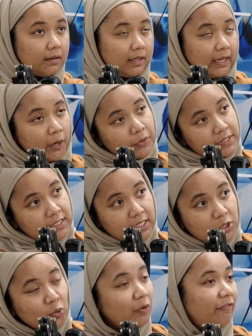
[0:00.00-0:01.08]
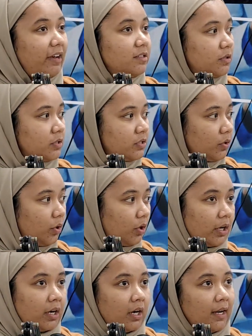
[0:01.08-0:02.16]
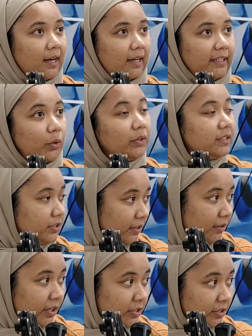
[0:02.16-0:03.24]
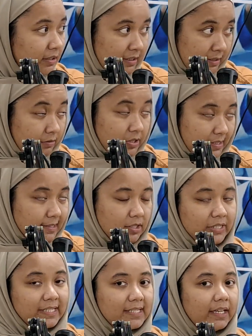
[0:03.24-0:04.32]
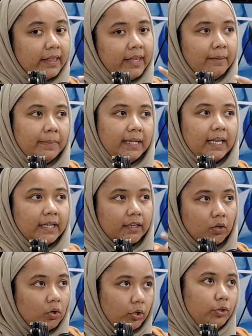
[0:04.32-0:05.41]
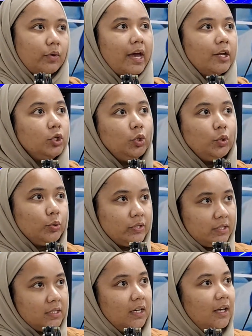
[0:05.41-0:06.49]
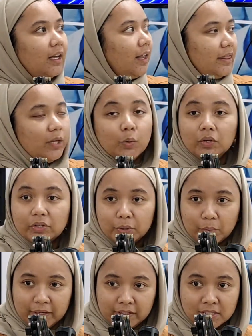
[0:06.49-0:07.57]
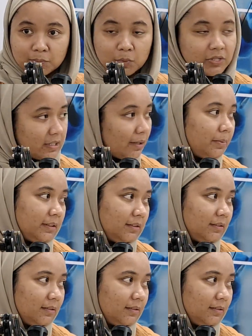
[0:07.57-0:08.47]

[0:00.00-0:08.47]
I would say supervisors or the older generation researchers, they'll be like, oh, you can use the older one, it's more stable.